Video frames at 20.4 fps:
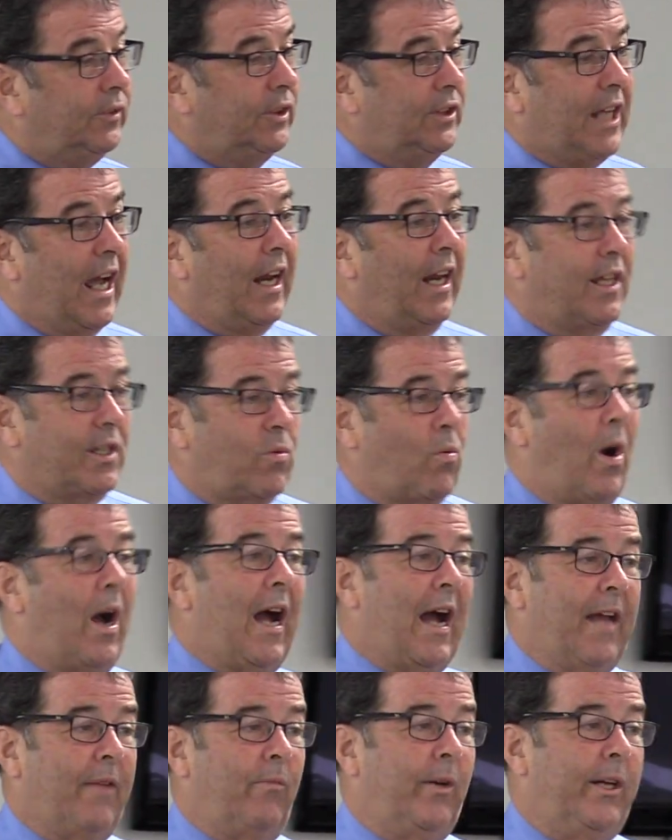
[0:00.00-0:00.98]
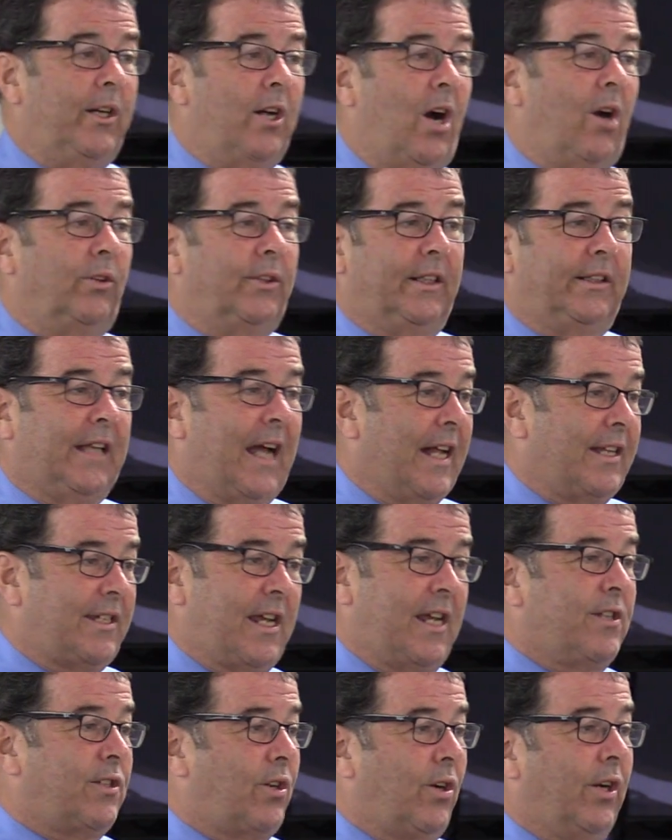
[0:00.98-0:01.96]
tell us why we know that that's
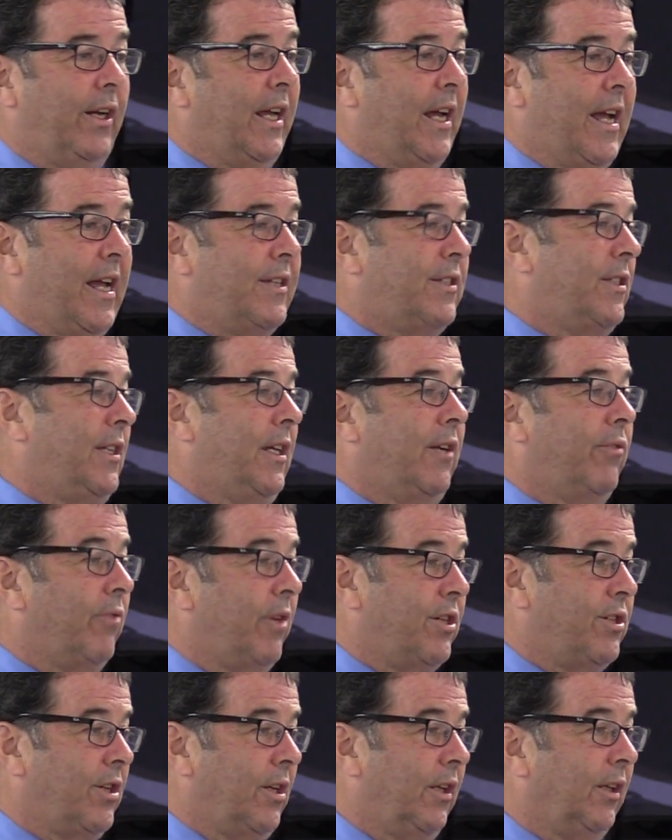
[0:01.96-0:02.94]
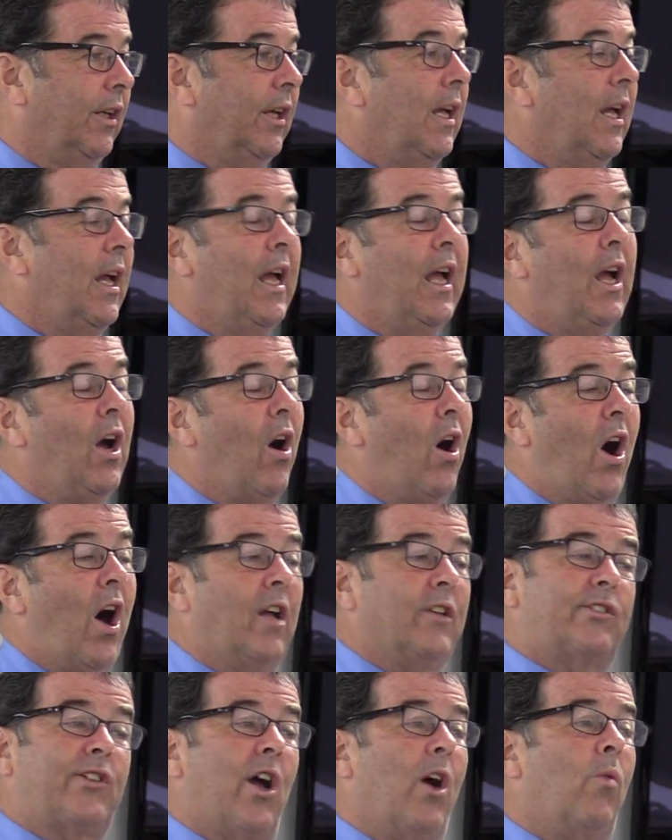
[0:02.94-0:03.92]
as good as the original.
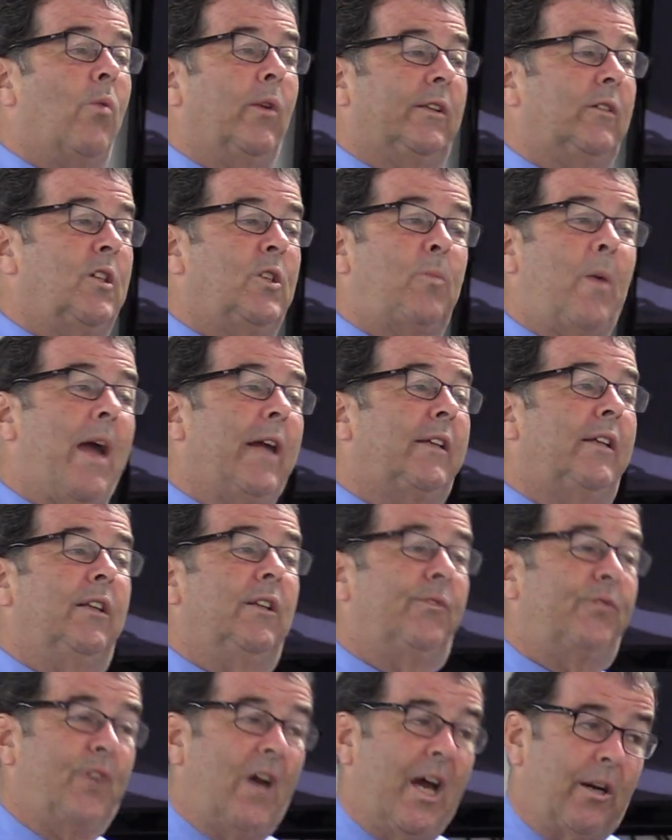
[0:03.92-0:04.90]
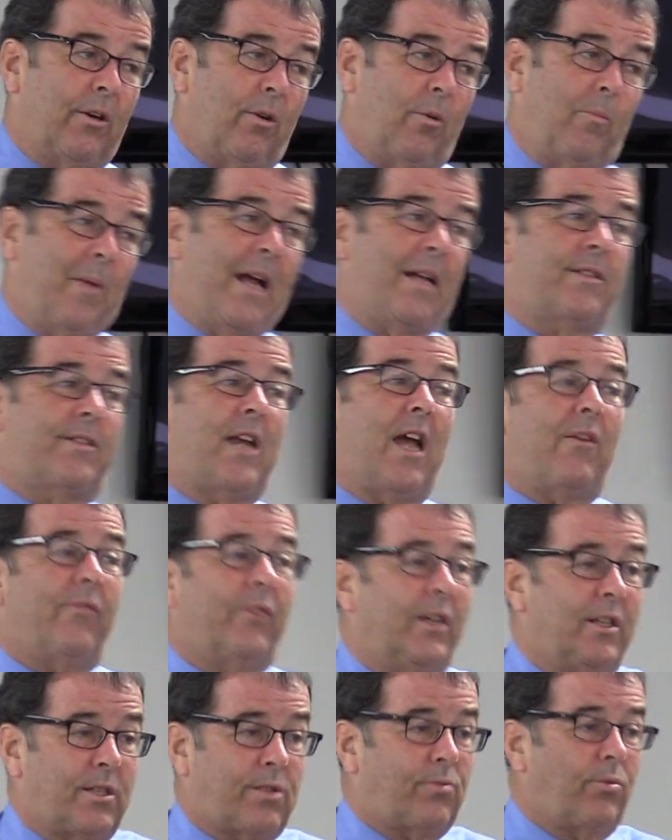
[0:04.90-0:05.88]
Also, with respect to the federal best
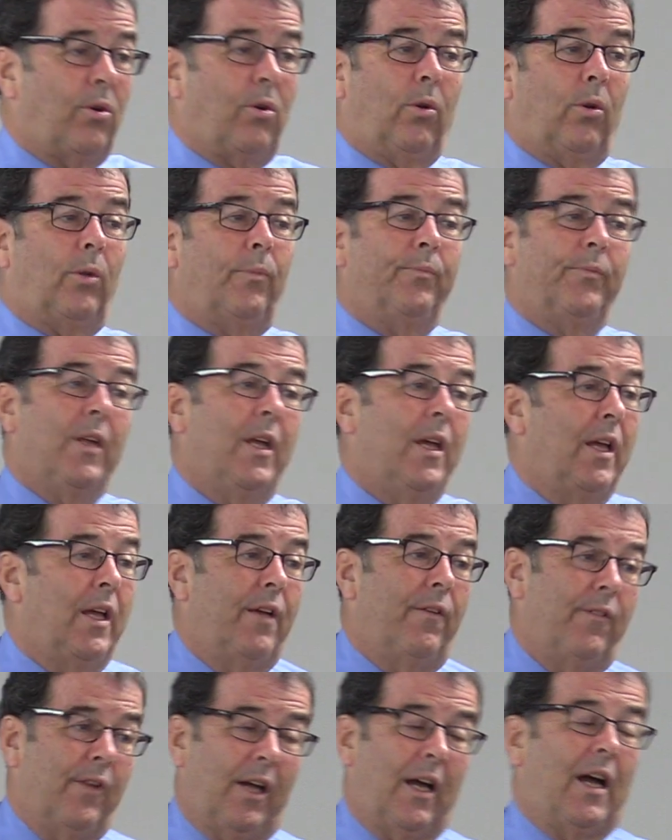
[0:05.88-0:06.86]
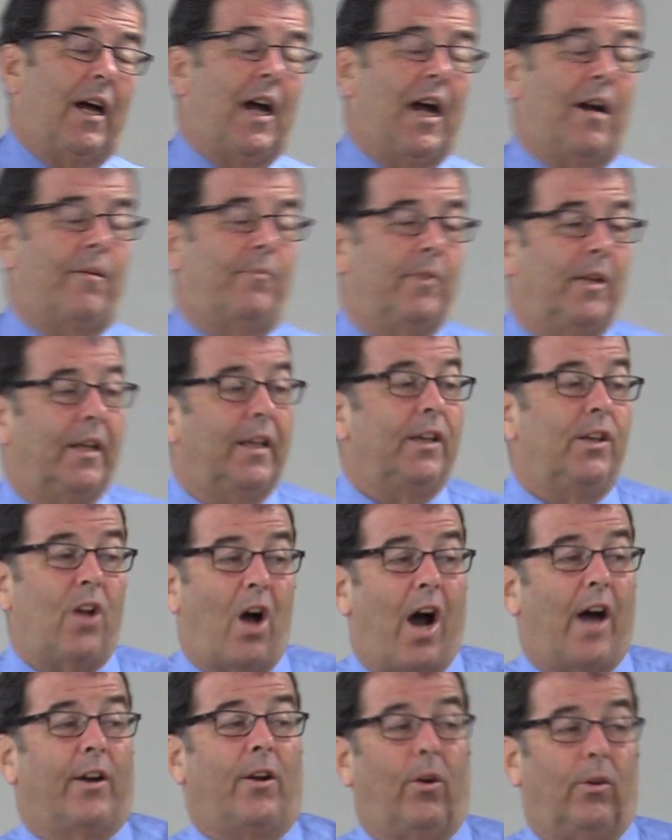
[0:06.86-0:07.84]
evidence rule,
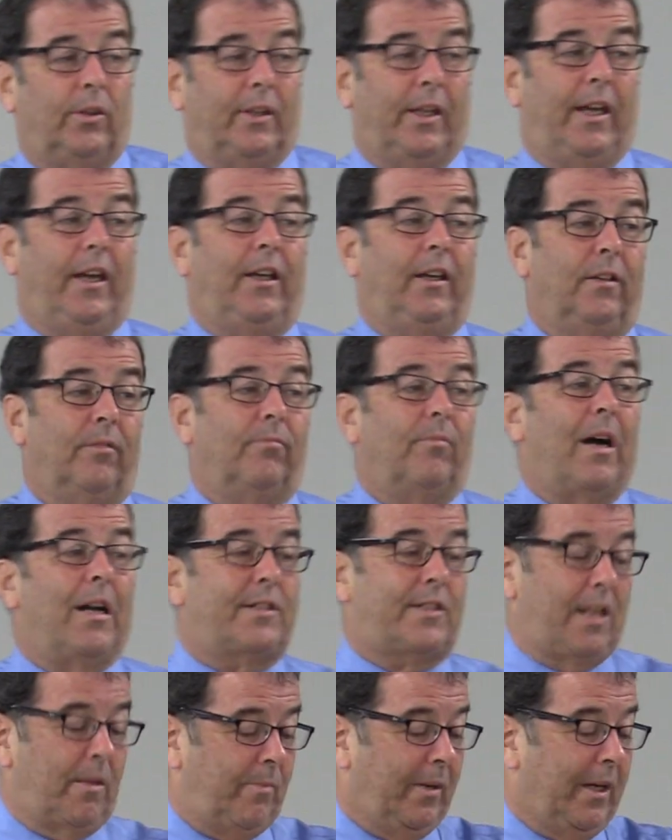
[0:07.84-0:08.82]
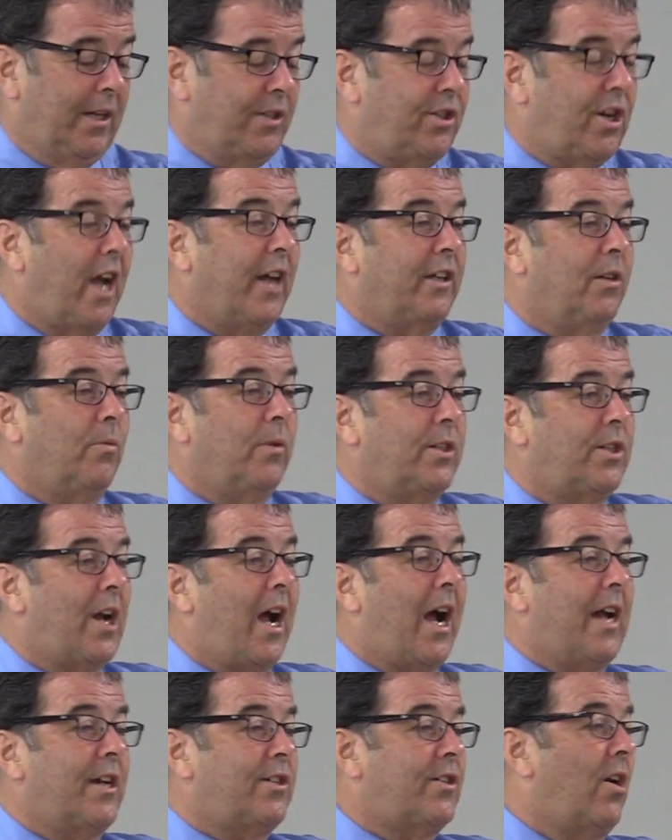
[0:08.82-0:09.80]
not only must there be a genuine
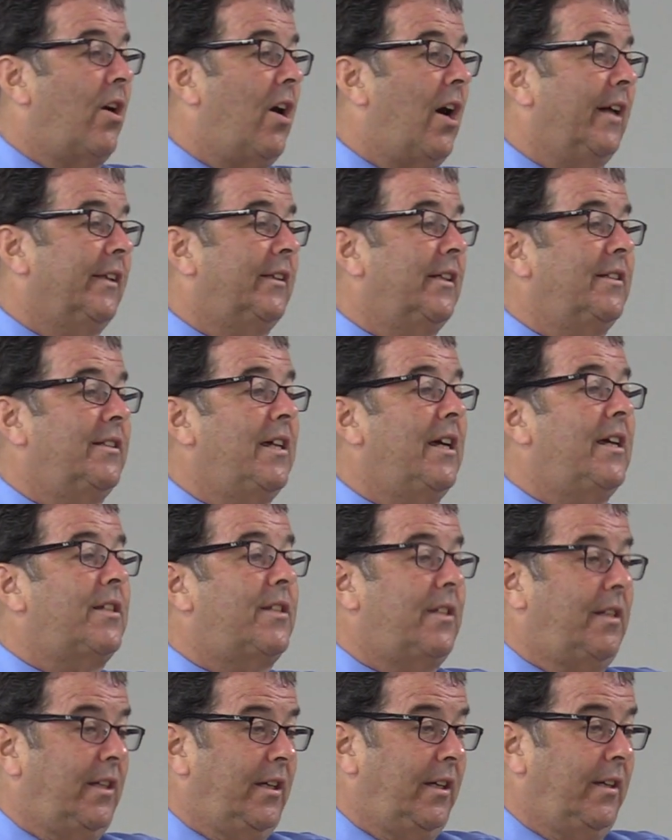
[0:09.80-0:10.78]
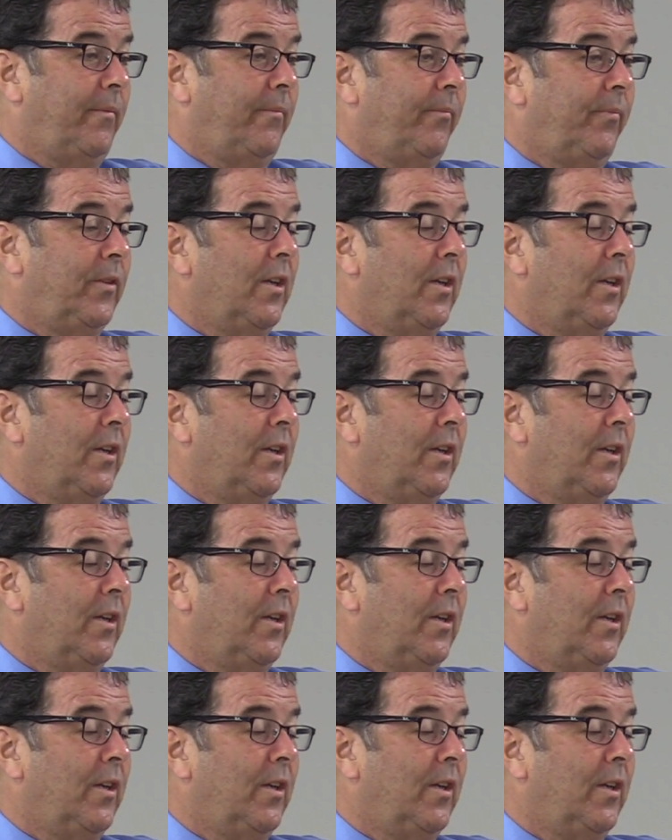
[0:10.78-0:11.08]
charge to authenticity,